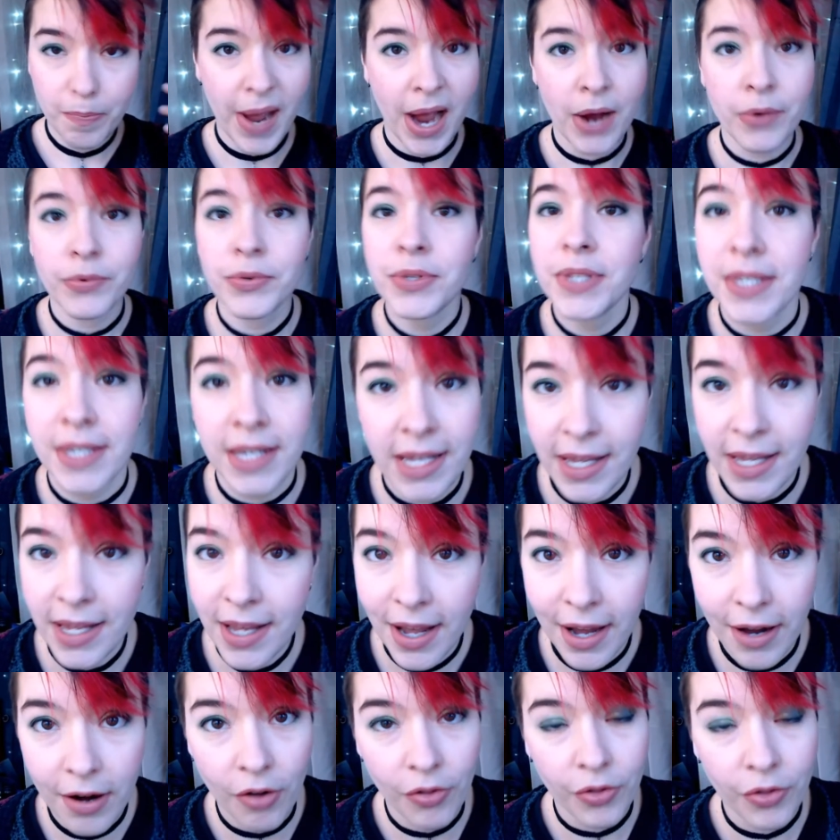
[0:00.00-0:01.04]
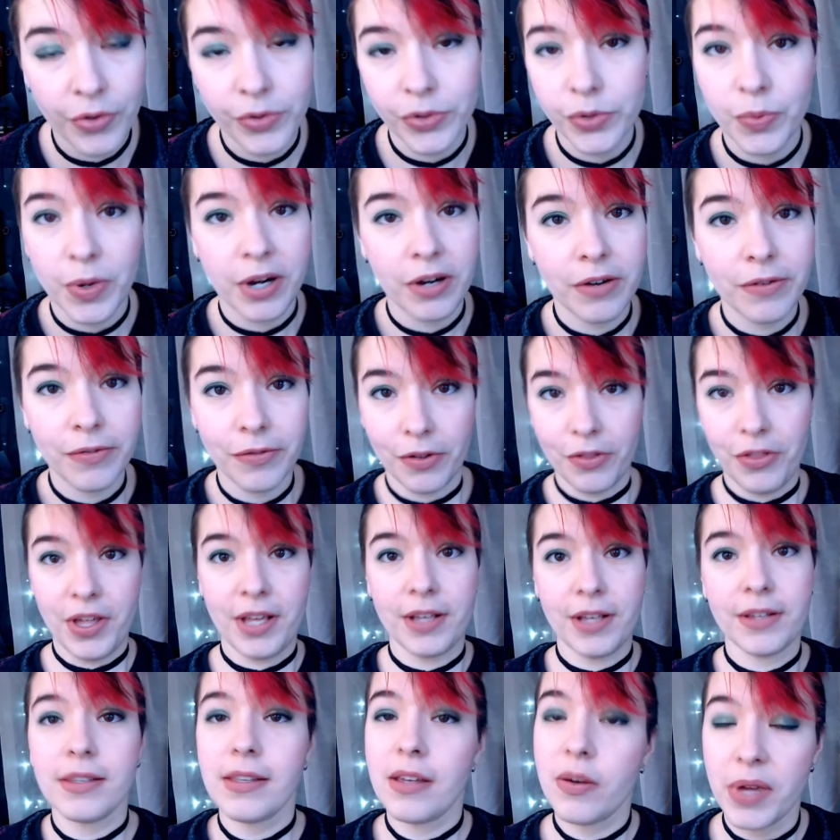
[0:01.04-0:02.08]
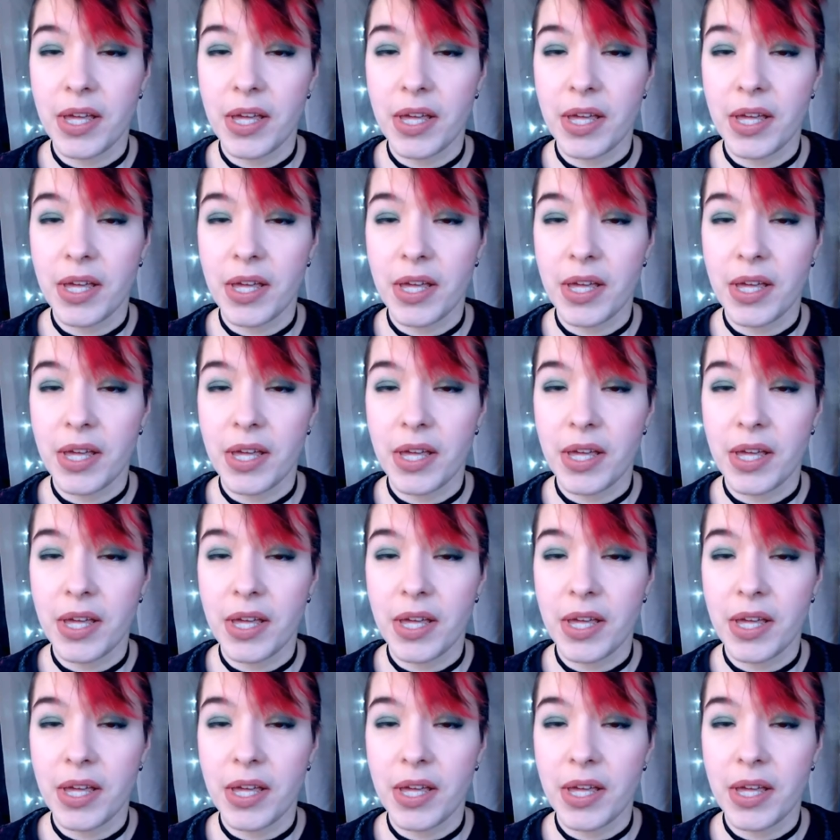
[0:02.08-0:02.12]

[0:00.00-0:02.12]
bouncy and all those wonderful things that